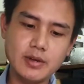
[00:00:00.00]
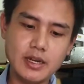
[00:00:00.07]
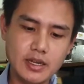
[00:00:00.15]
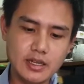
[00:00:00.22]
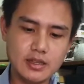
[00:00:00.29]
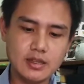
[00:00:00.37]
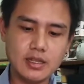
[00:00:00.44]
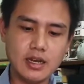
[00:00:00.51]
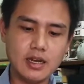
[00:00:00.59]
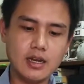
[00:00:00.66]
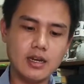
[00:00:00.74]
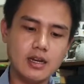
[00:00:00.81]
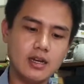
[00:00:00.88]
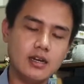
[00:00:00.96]
about it.
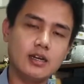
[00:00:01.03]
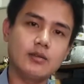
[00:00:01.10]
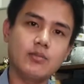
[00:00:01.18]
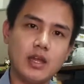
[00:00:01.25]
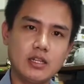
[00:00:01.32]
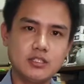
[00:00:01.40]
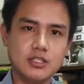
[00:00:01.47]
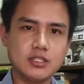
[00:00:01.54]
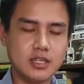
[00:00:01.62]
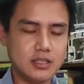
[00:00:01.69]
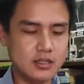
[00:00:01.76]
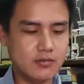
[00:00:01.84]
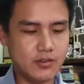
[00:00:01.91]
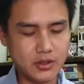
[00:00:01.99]
I'll just
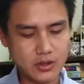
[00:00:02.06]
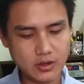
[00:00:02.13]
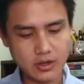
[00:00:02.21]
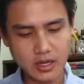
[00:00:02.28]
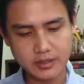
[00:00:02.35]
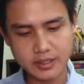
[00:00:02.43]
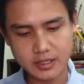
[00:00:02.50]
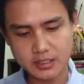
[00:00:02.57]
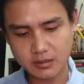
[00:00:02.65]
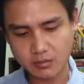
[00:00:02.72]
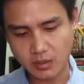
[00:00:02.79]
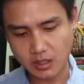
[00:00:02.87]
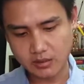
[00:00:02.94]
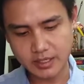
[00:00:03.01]
cut the video. I'll
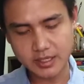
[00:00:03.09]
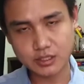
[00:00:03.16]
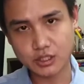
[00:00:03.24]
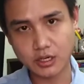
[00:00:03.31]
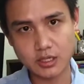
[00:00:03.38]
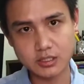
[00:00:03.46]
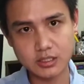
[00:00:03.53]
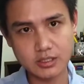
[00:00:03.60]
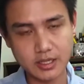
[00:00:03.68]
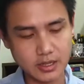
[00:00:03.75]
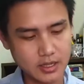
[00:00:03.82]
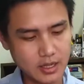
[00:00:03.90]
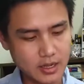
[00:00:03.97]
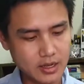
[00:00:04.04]
take charge, and then